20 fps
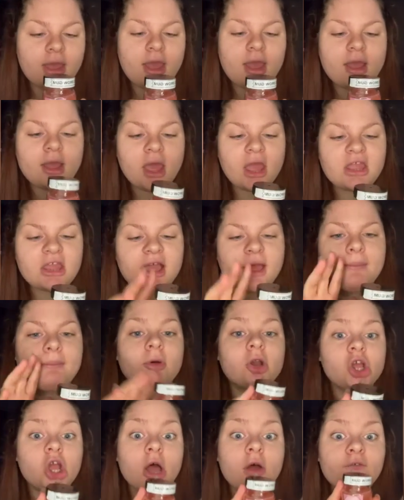and you get money
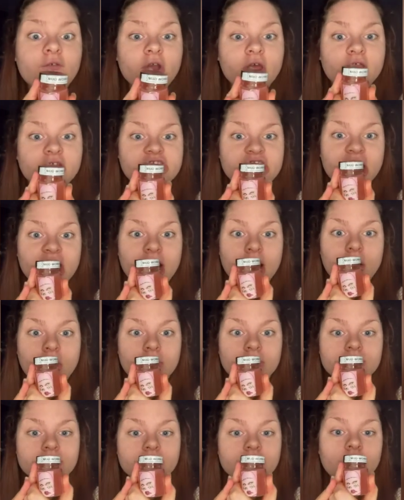off at the checkout.
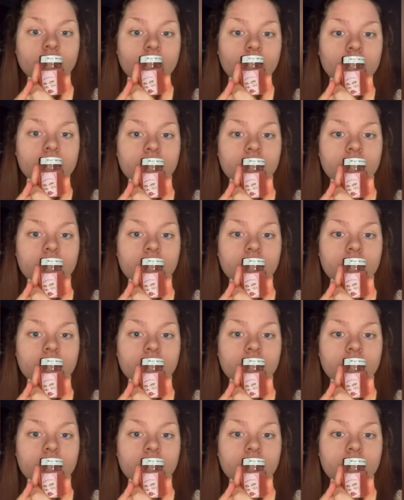So